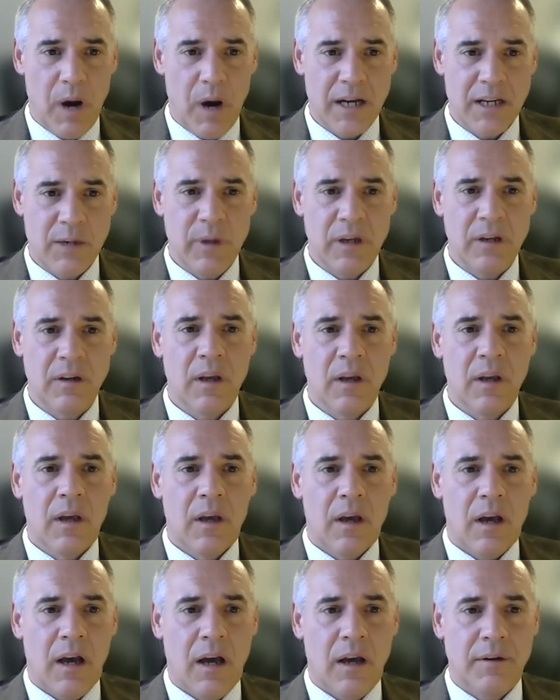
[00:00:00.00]
Monument.
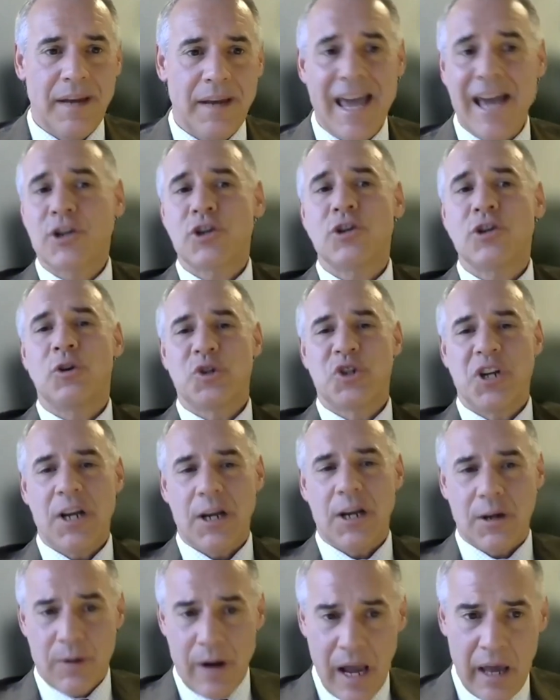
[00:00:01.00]
Uh, National
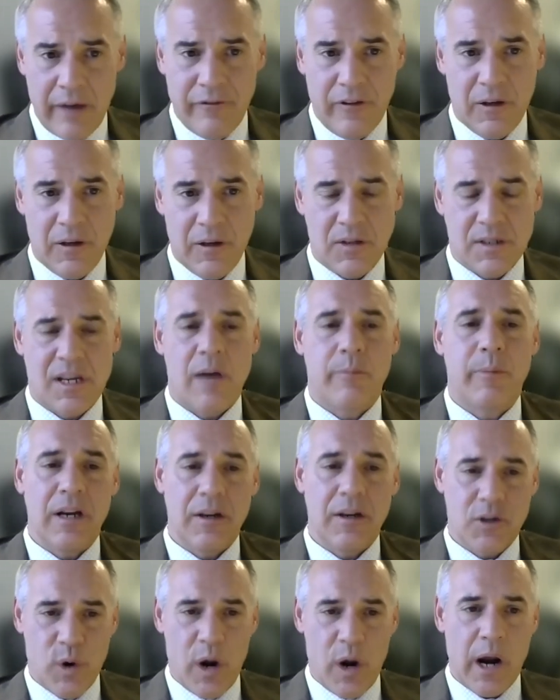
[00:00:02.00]
Geographic is coming
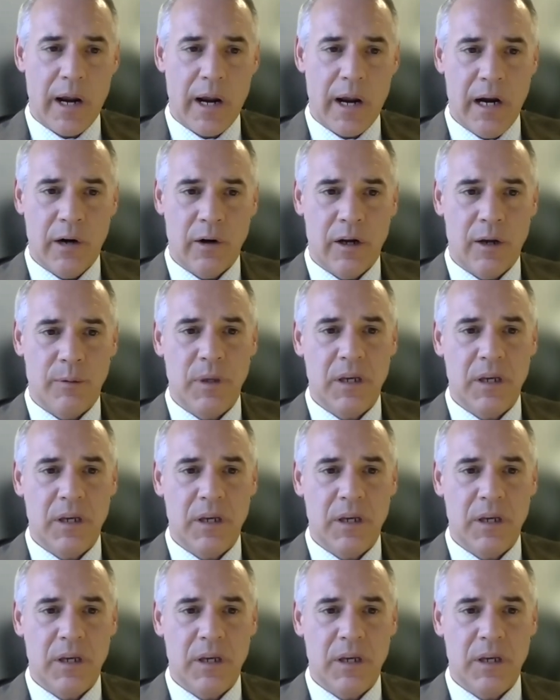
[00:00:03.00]
into our area